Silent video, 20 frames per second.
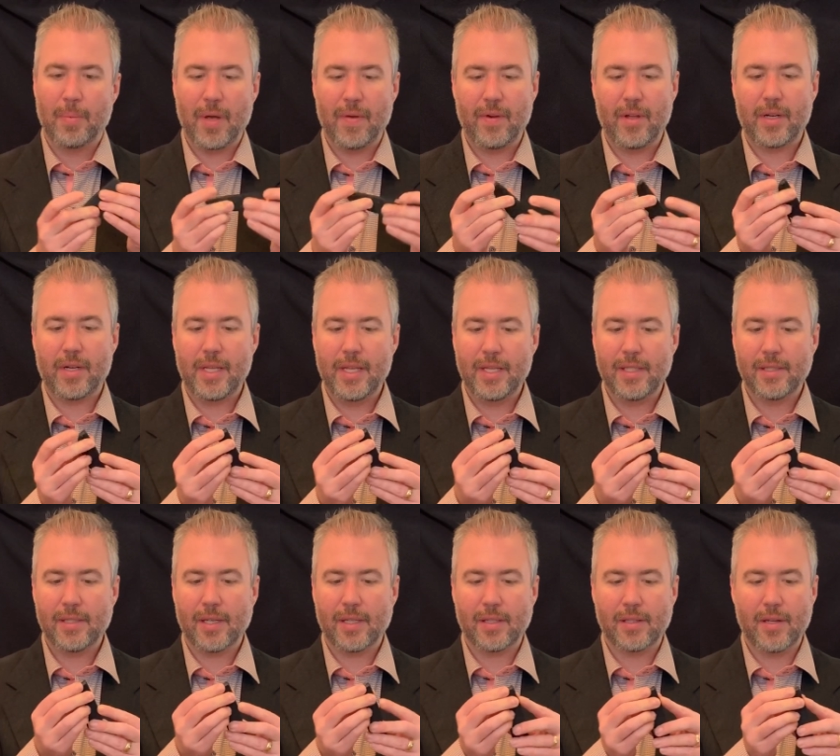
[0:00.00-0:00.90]
your pivot,
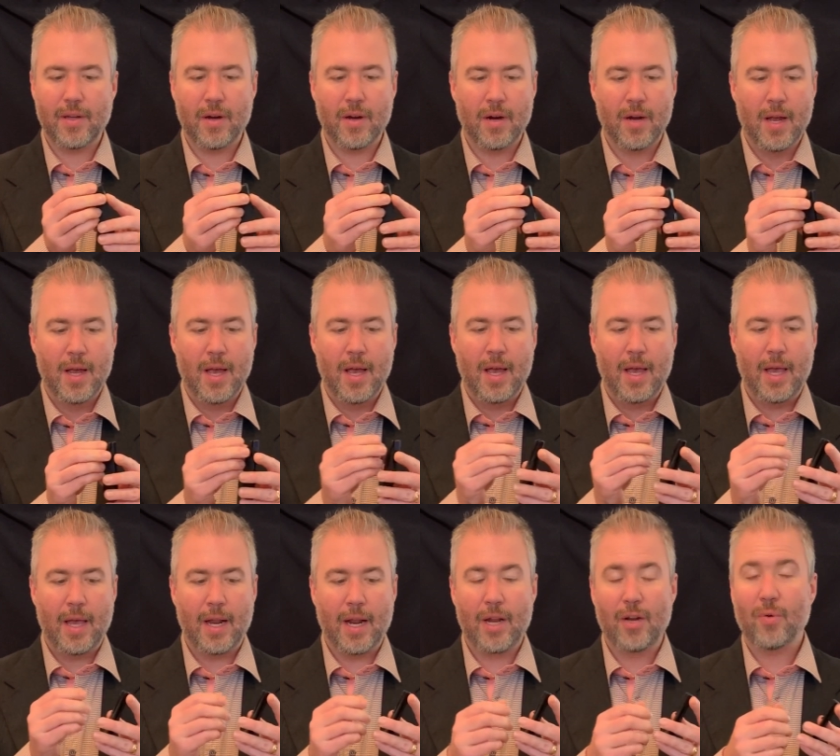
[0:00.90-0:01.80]
T6 here,
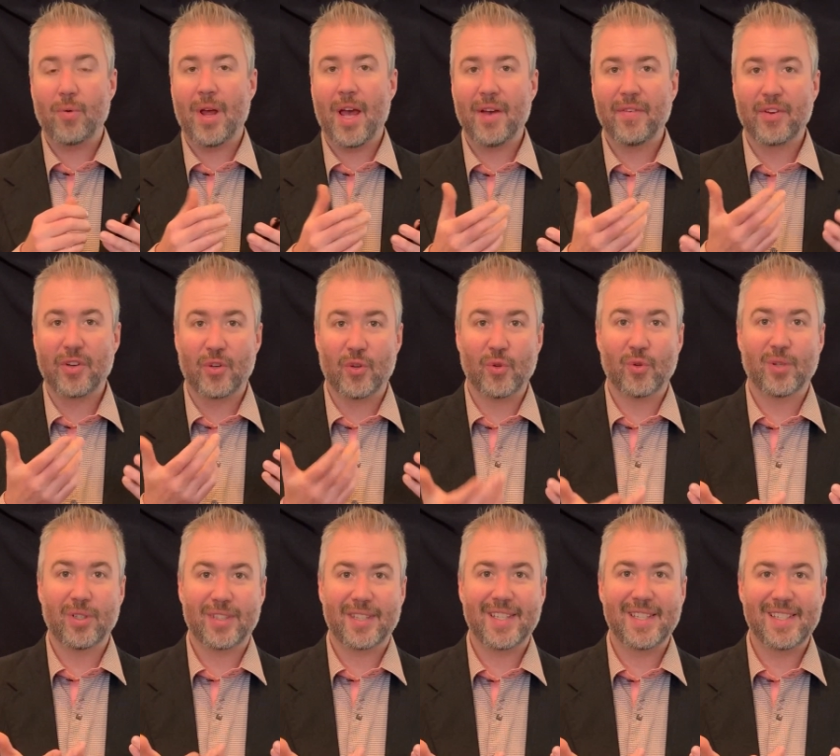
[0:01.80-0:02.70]
and I don't have a
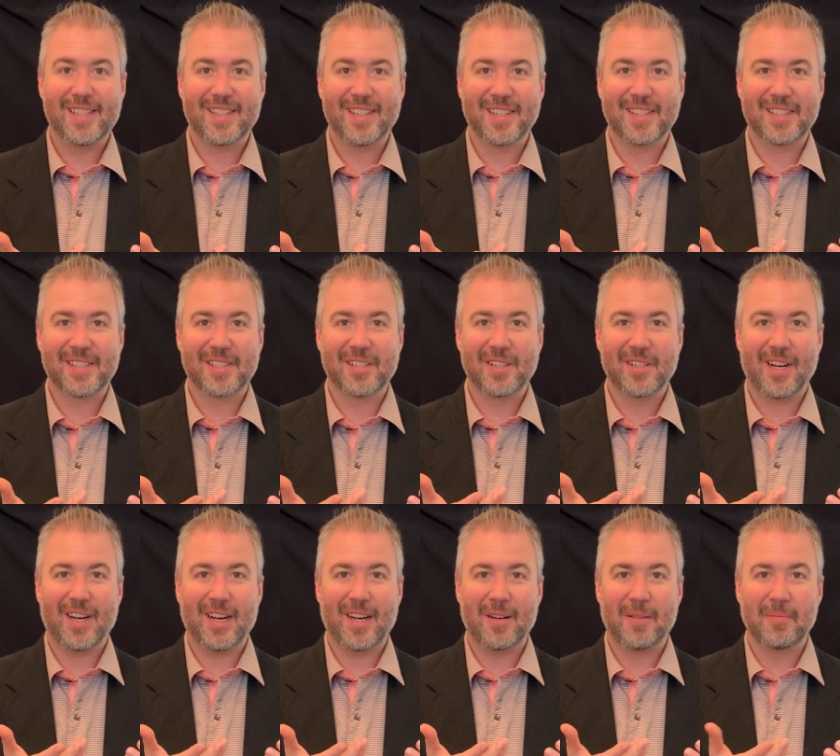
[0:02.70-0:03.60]
dual
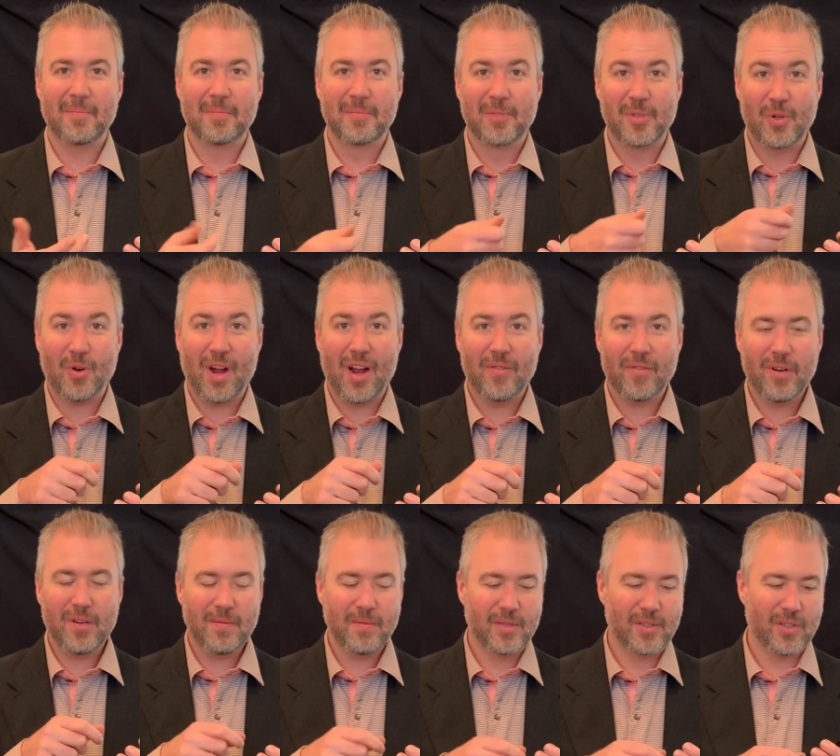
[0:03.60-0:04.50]
T6
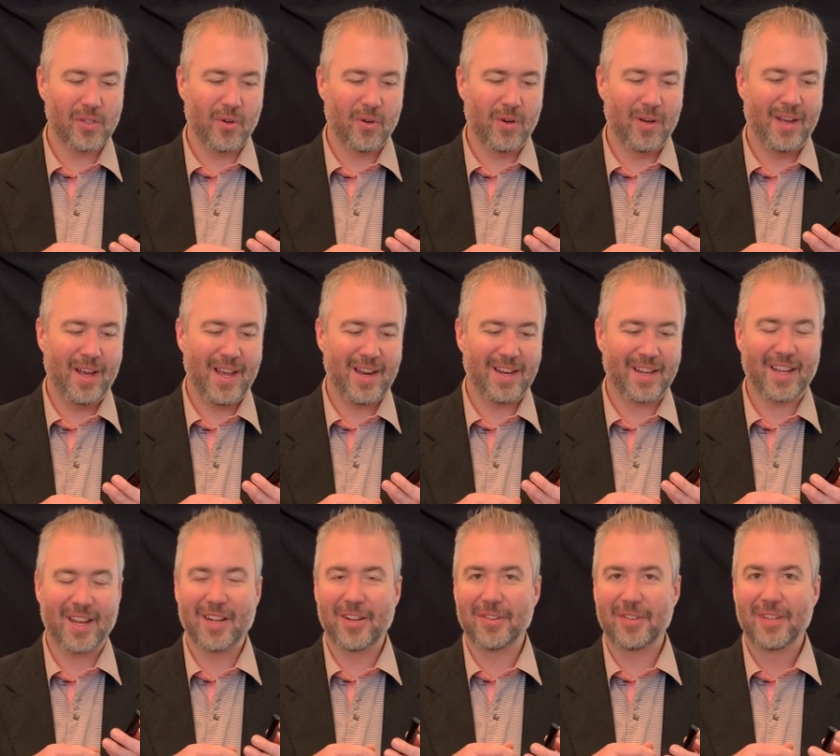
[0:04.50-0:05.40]
driver, so I had to
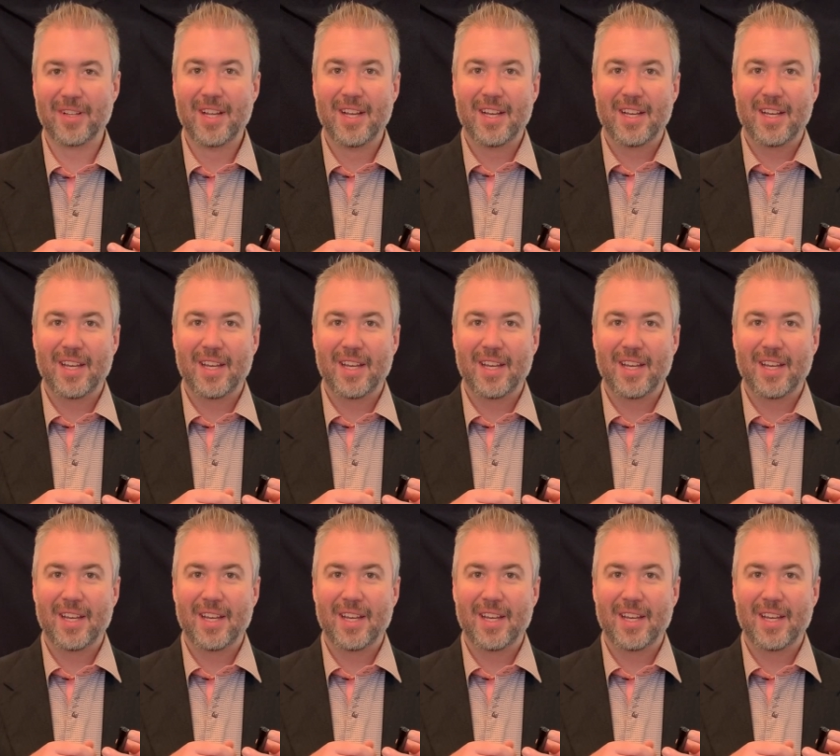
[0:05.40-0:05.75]
get a